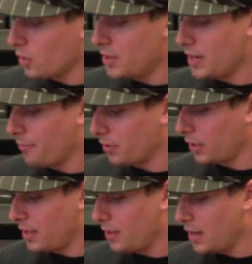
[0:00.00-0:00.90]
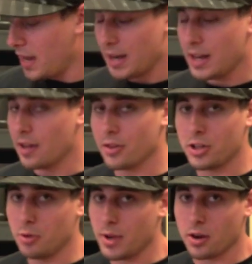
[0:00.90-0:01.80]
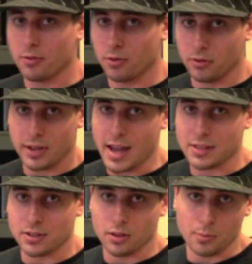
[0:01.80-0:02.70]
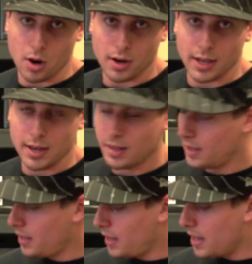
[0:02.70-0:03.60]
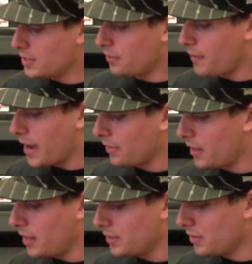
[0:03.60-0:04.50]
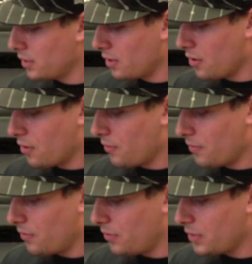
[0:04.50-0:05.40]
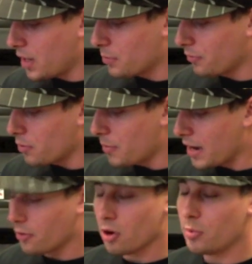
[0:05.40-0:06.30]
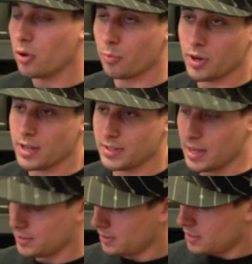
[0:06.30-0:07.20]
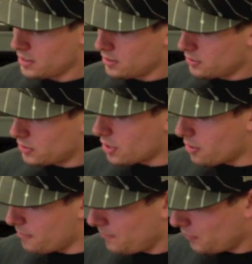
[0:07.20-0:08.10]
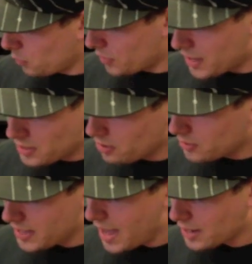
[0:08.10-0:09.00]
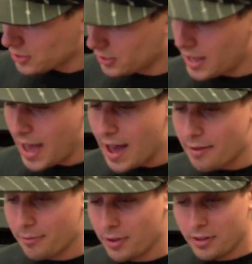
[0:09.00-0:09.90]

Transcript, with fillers: one differently than any other humic or fulvic acid on the market is the fact that it's comes from a microbial process. So what they do is they actually have,